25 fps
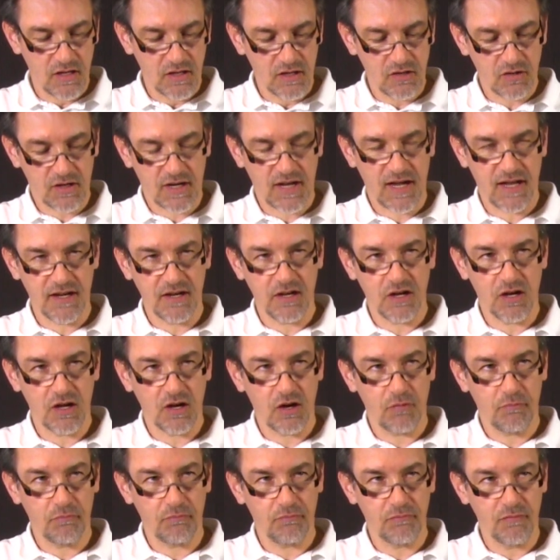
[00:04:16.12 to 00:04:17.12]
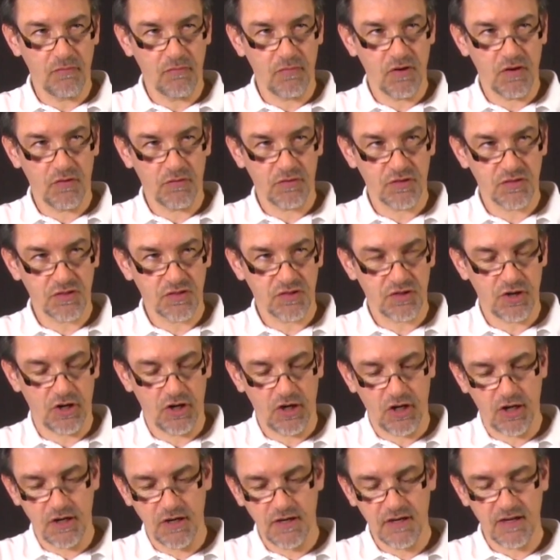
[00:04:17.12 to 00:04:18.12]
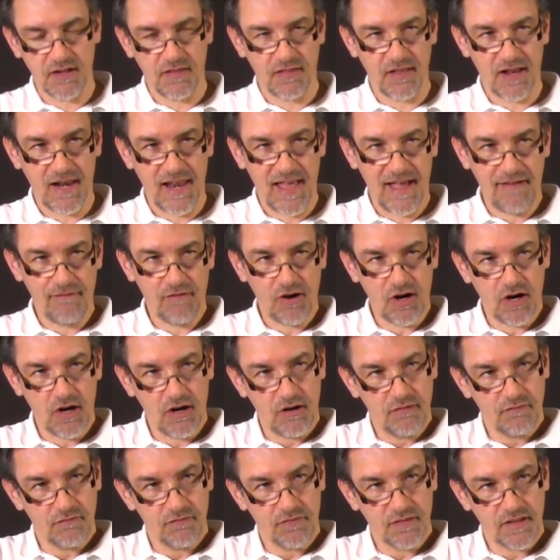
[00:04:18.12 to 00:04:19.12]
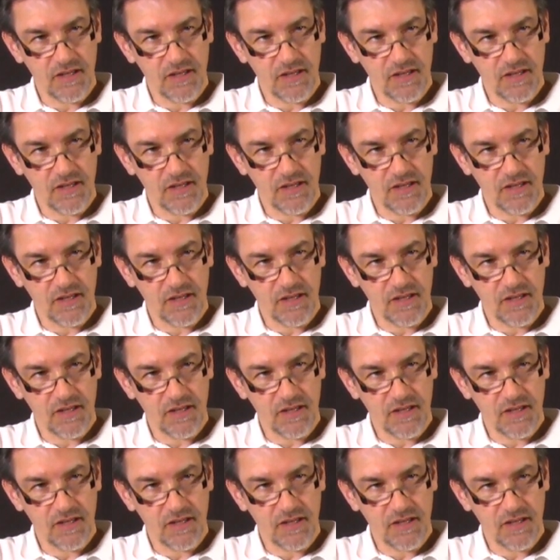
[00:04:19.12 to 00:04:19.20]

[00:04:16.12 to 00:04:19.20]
you can turn the lever